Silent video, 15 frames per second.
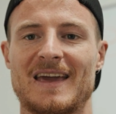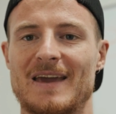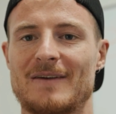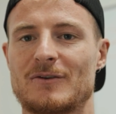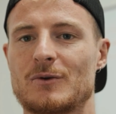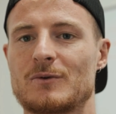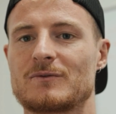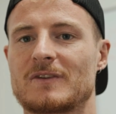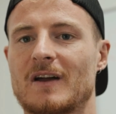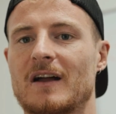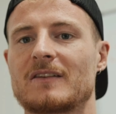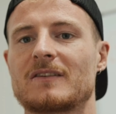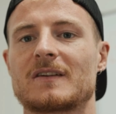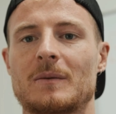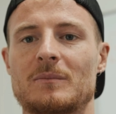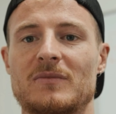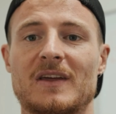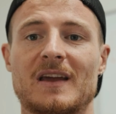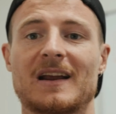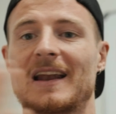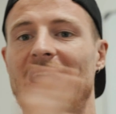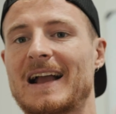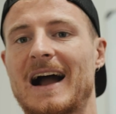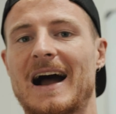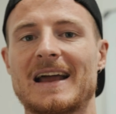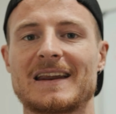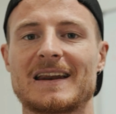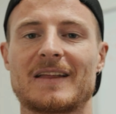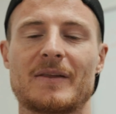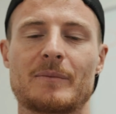If you've done something like I
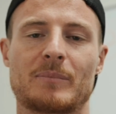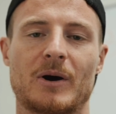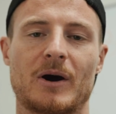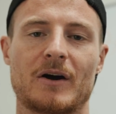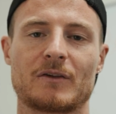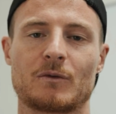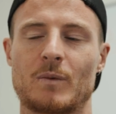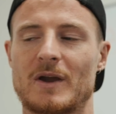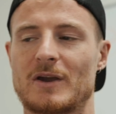did in the past